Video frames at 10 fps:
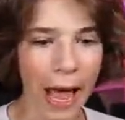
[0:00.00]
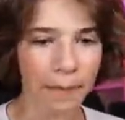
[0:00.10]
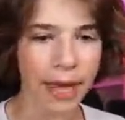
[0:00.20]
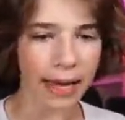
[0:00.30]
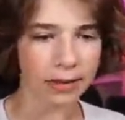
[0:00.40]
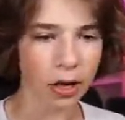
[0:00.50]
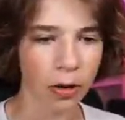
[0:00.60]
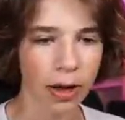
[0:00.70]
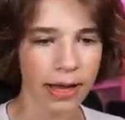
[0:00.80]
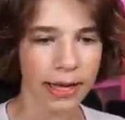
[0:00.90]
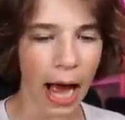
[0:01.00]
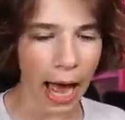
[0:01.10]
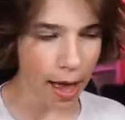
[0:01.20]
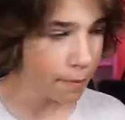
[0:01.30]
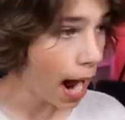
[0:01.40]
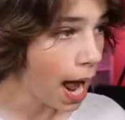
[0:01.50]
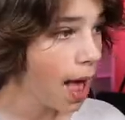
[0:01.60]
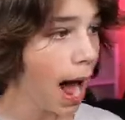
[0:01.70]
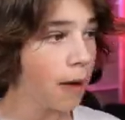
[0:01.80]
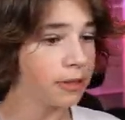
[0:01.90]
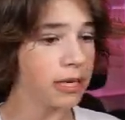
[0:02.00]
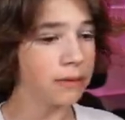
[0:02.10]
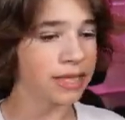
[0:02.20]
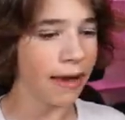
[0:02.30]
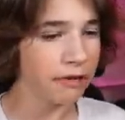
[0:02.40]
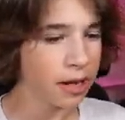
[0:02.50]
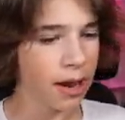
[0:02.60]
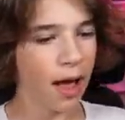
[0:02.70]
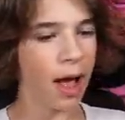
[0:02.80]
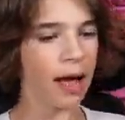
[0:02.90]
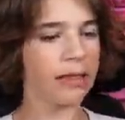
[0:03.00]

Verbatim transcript: yeah. So I, I, I'm Team 7. Uh, they,